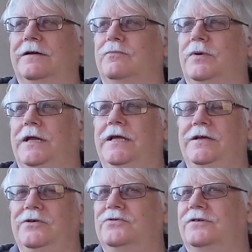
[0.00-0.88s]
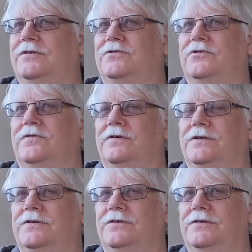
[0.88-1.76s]
But he used a
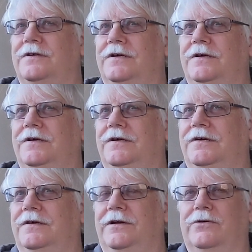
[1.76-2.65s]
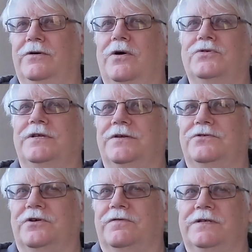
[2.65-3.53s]
service, you know, a hosting
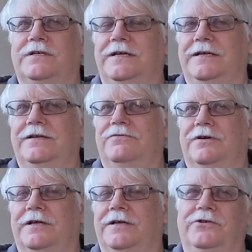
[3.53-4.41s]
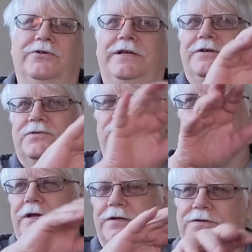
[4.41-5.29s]
service, and he didn't really do it. He just
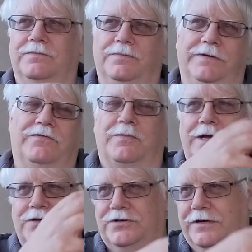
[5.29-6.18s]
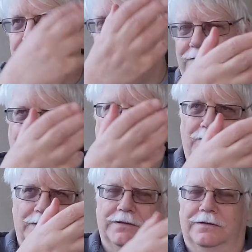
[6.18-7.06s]
put in some information, and it sort
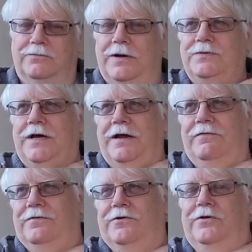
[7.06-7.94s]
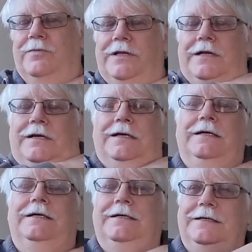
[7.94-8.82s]
of built a website for him. And then
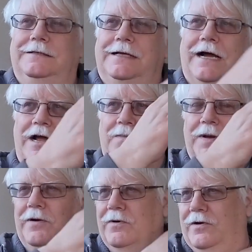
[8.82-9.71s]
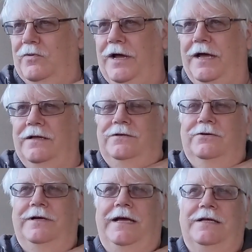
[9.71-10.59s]
that company went away, and
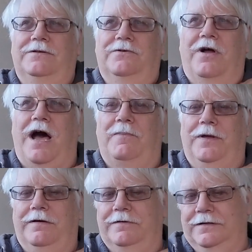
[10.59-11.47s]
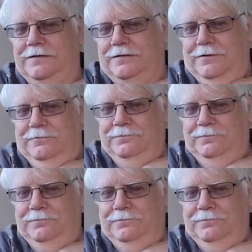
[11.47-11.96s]
so he has no copy of it. So.